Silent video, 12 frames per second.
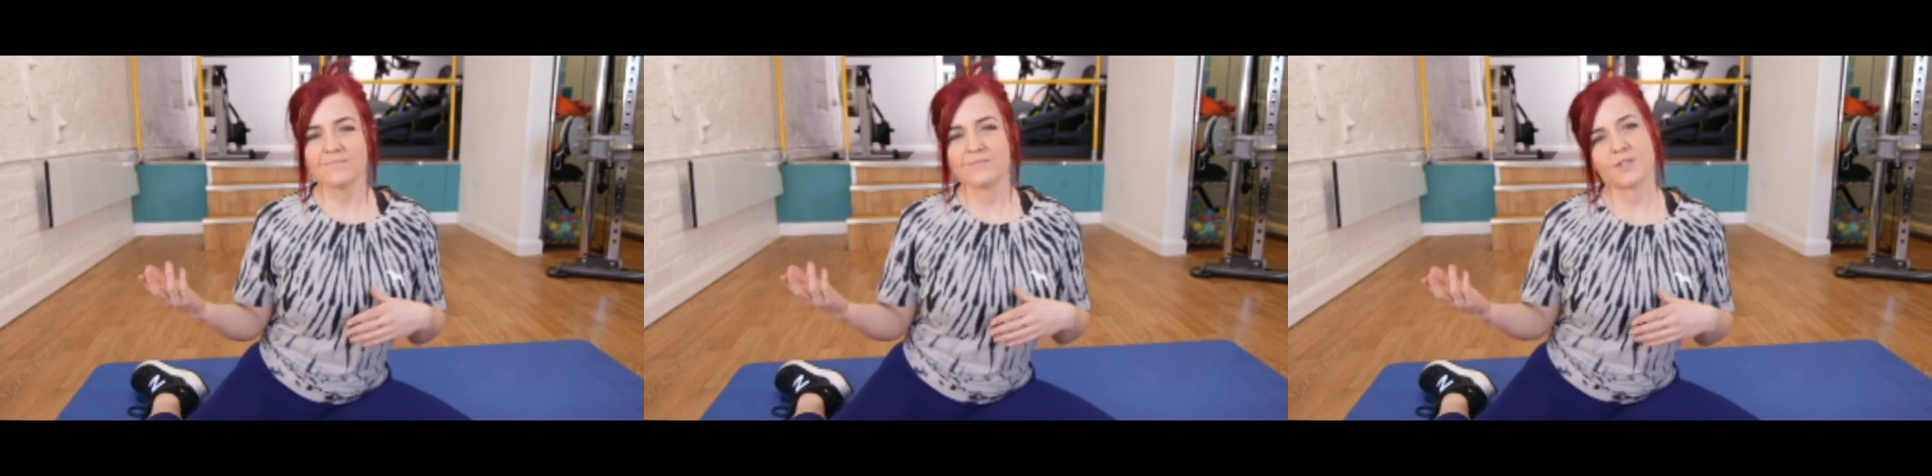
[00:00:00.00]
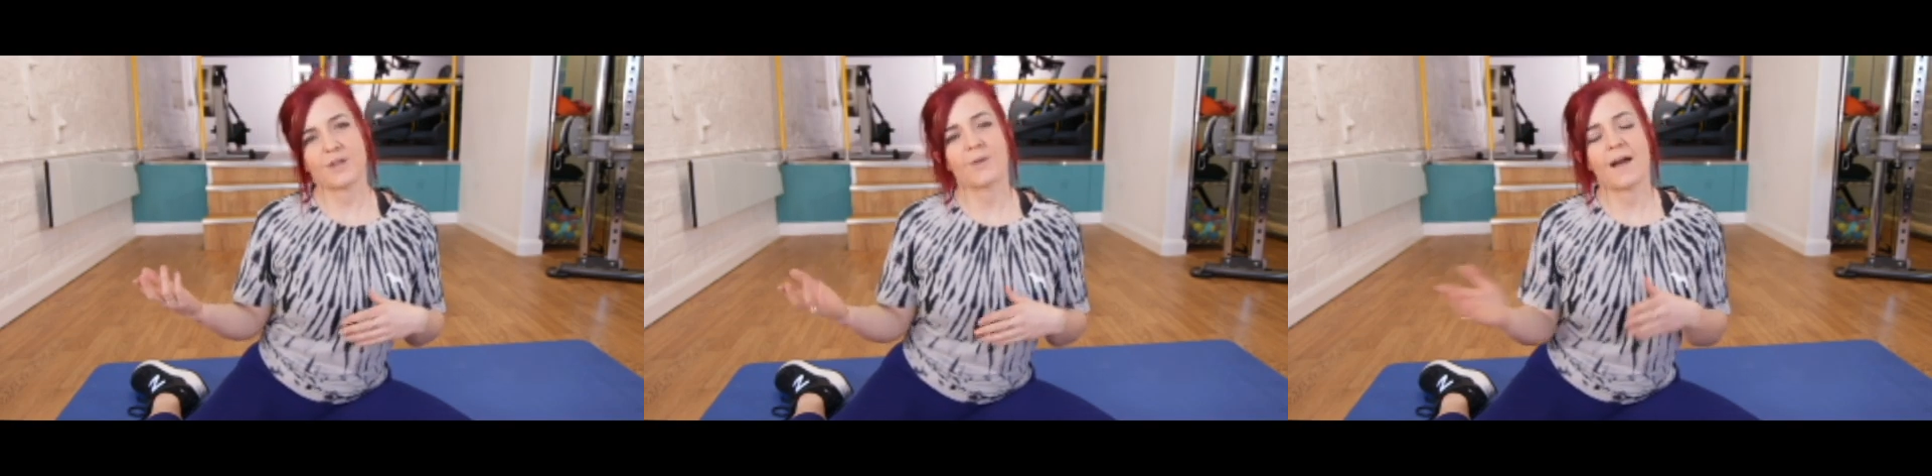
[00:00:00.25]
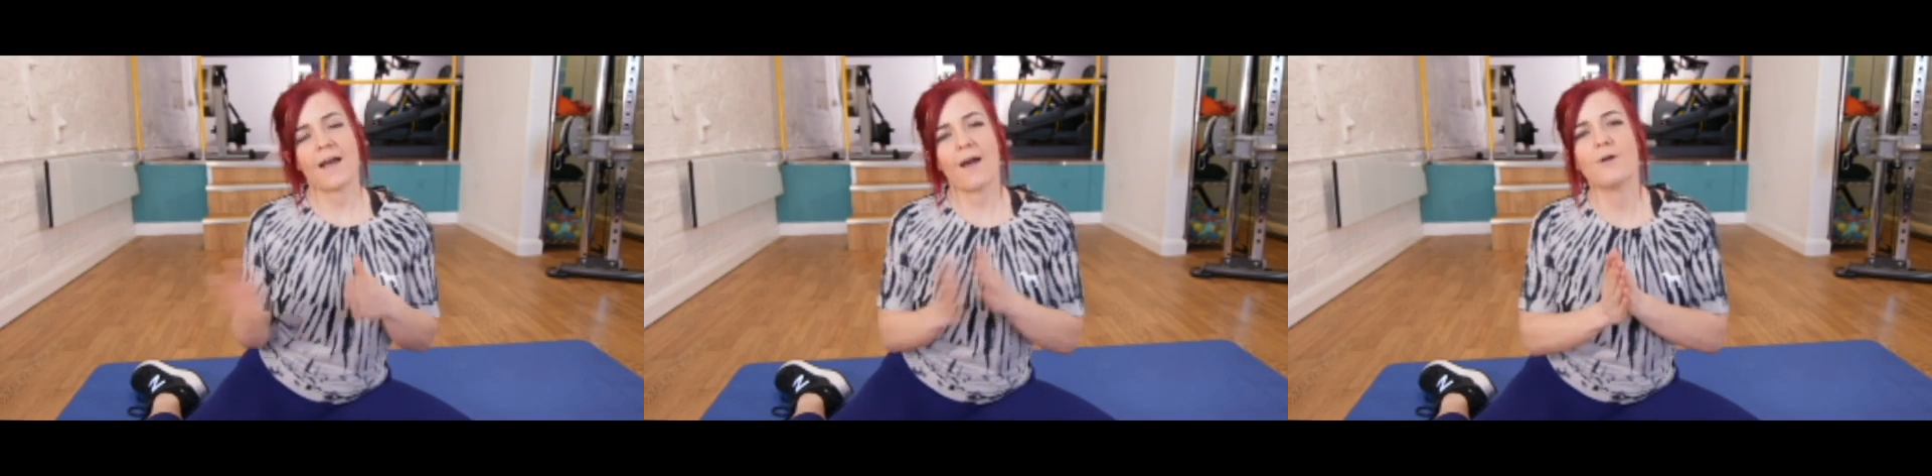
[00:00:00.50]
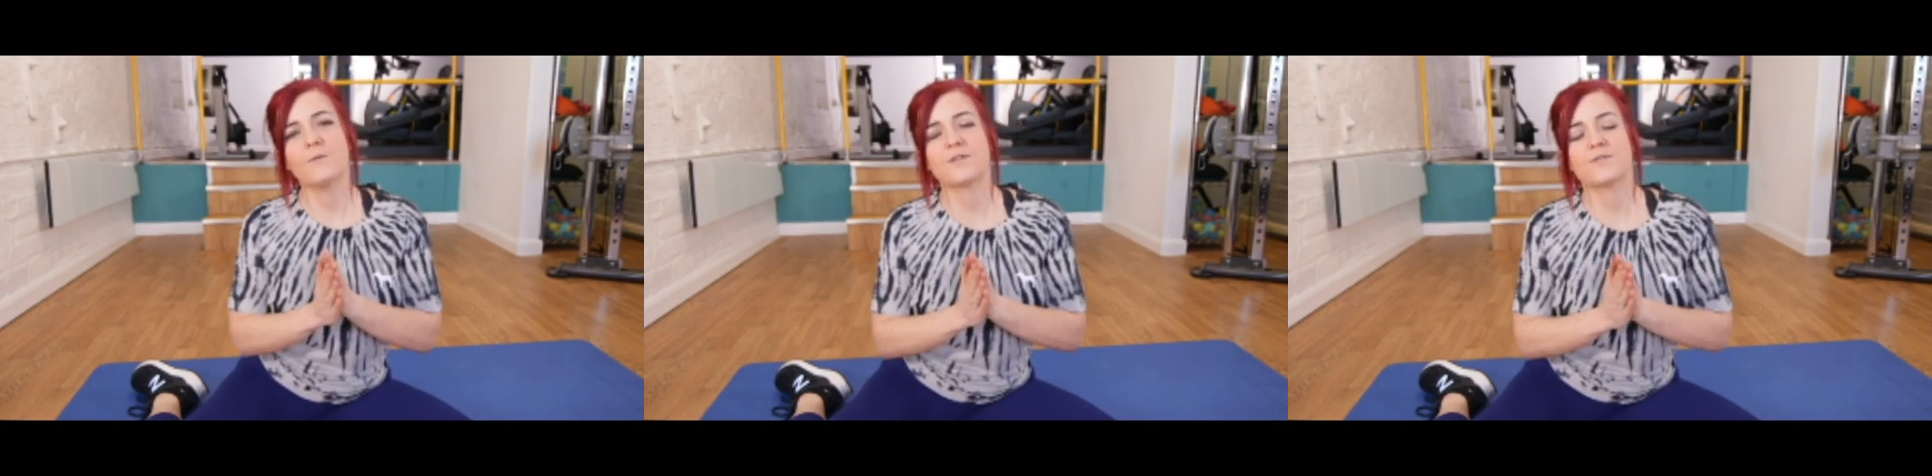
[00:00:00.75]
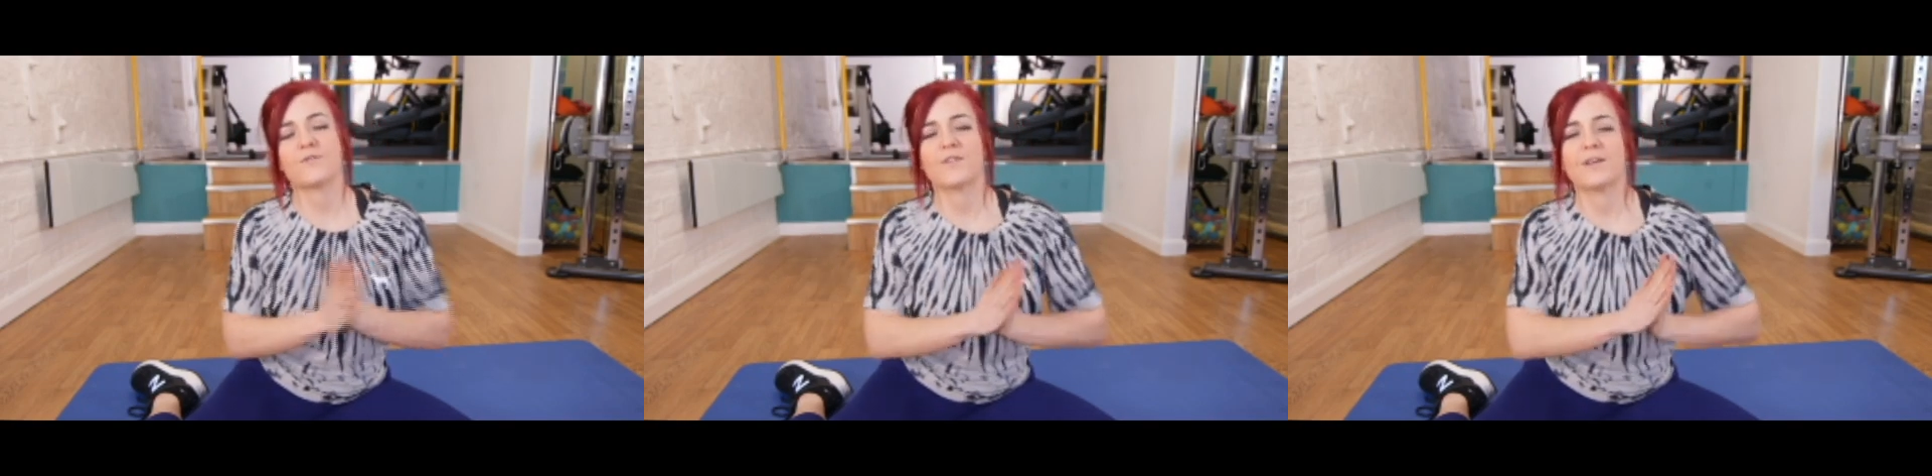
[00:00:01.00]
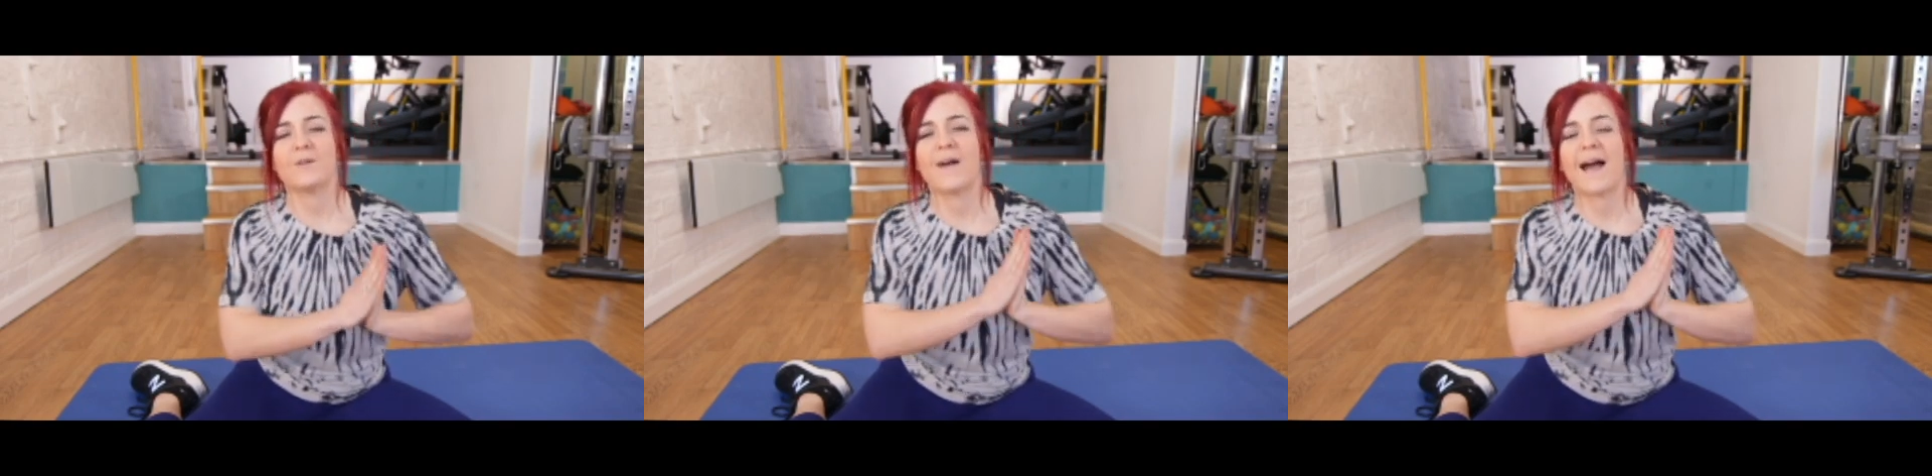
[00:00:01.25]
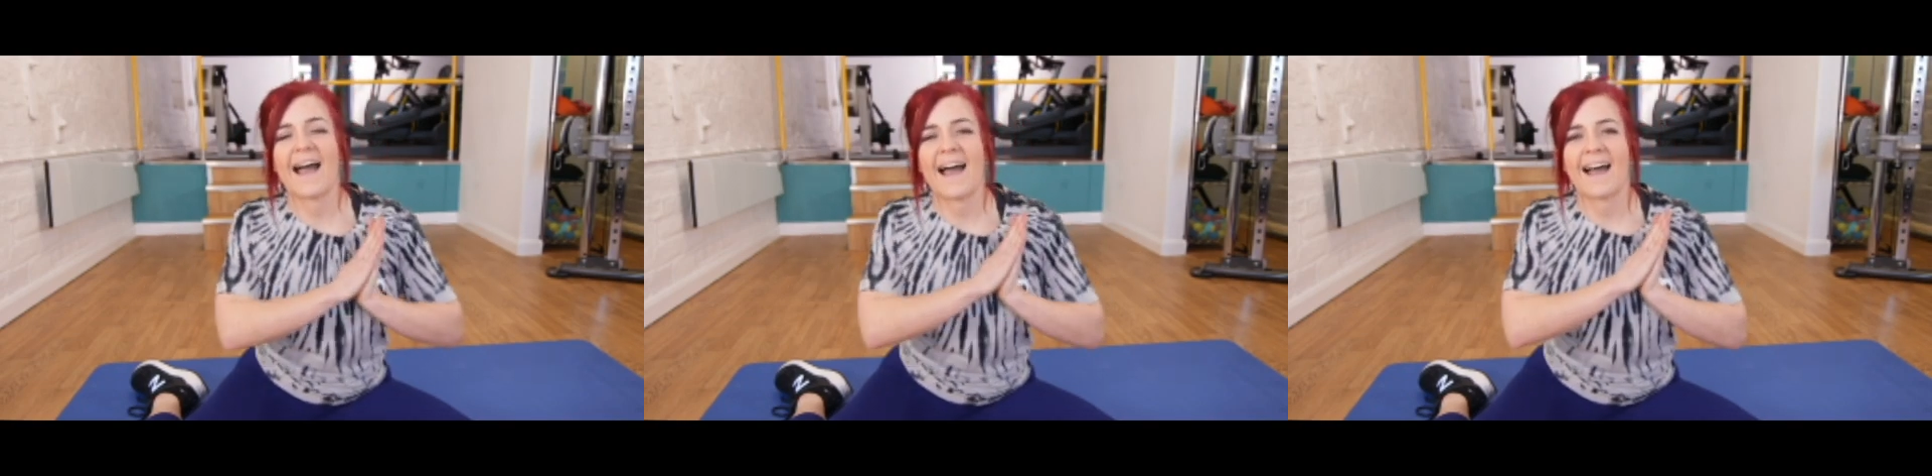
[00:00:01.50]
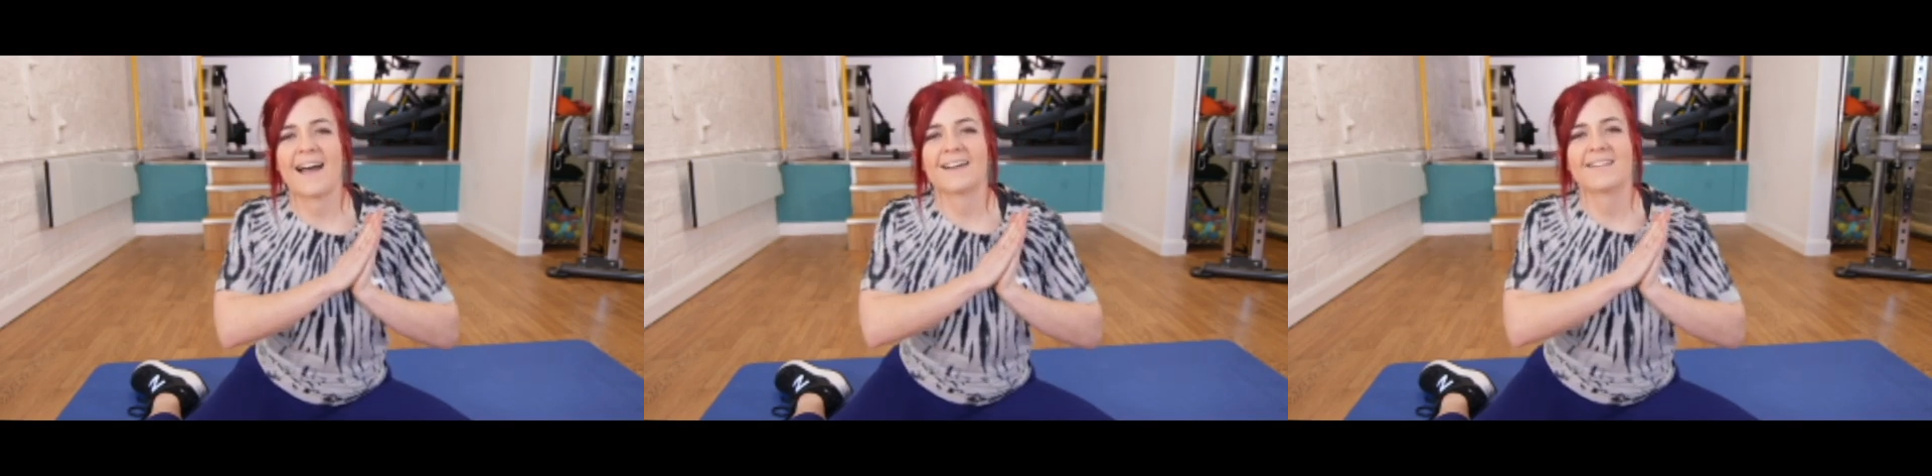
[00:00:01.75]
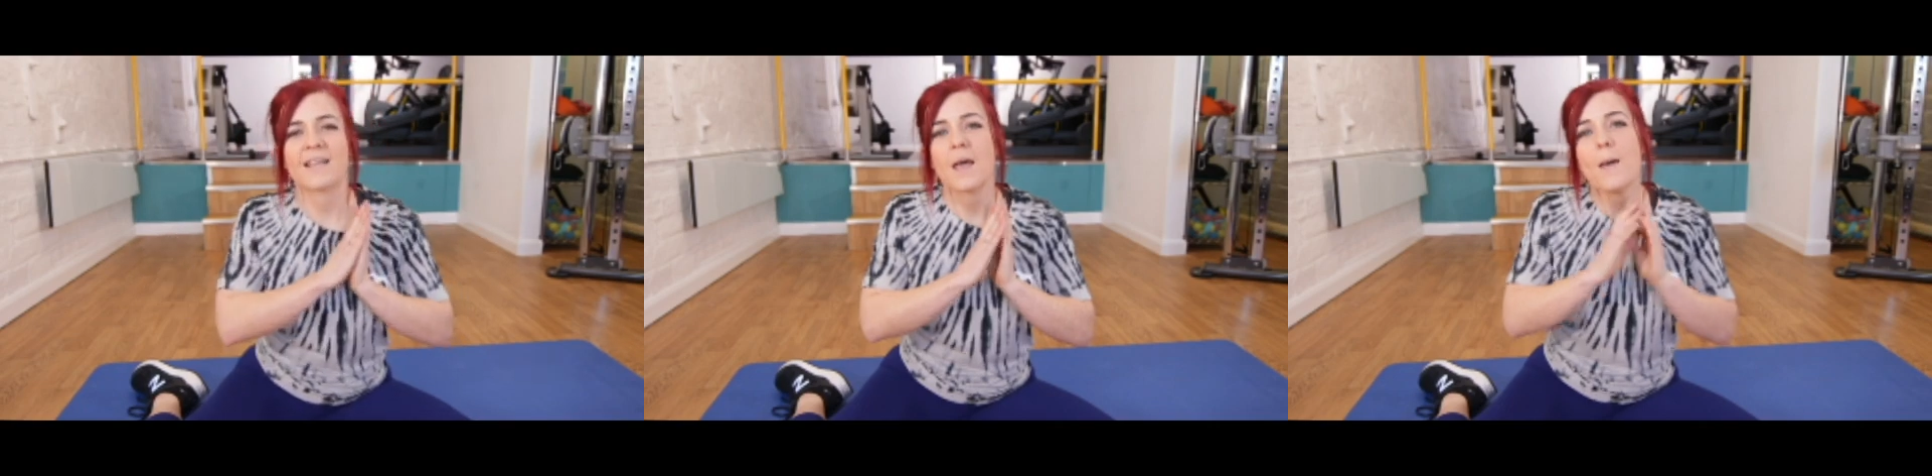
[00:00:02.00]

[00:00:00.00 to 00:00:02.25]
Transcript: So I hope this review has